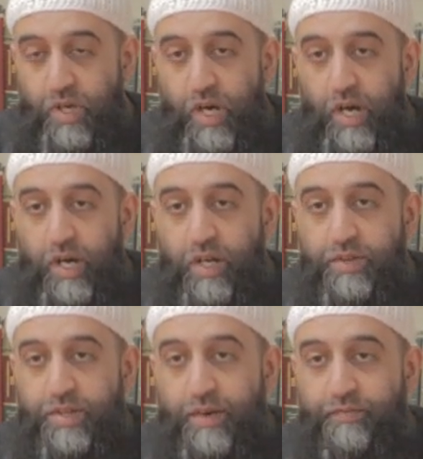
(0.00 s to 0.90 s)
uh,
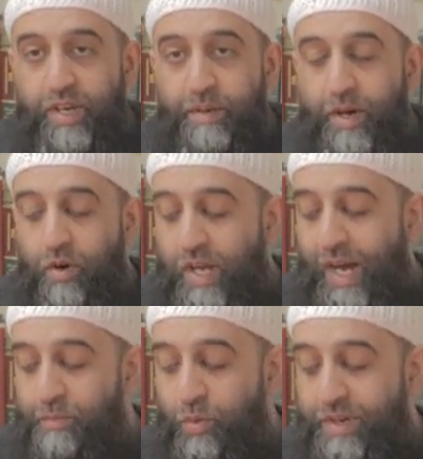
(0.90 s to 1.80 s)
the female
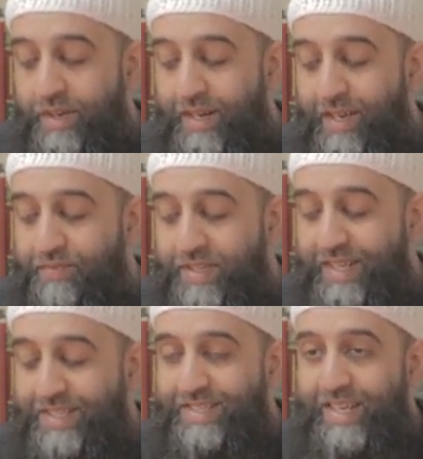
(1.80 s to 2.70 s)
camel would
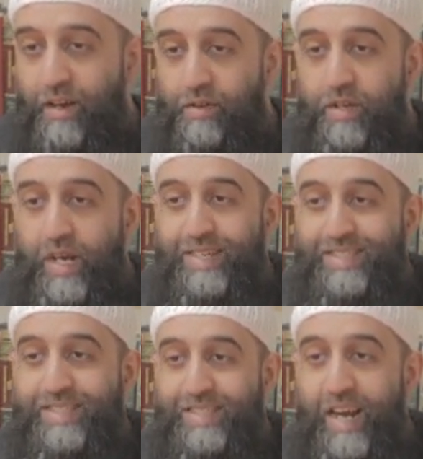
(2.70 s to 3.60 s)
lift its tail
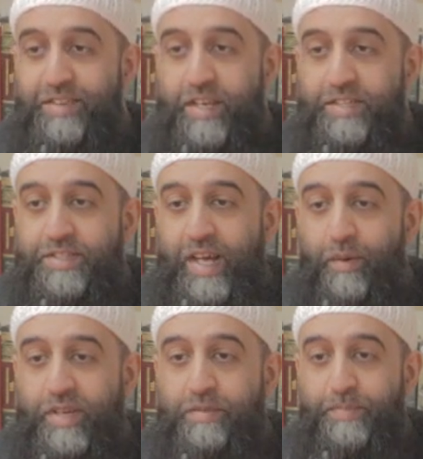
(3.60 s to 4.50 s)
as a sign that it's
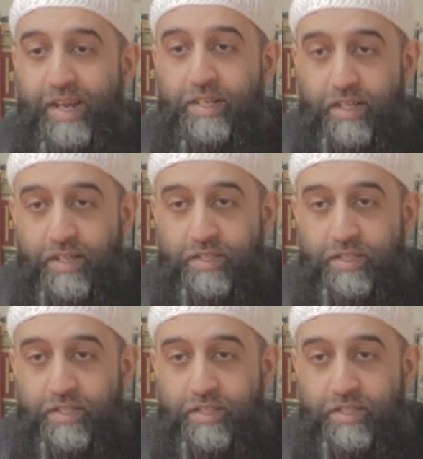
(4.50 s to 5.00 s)
now expecting.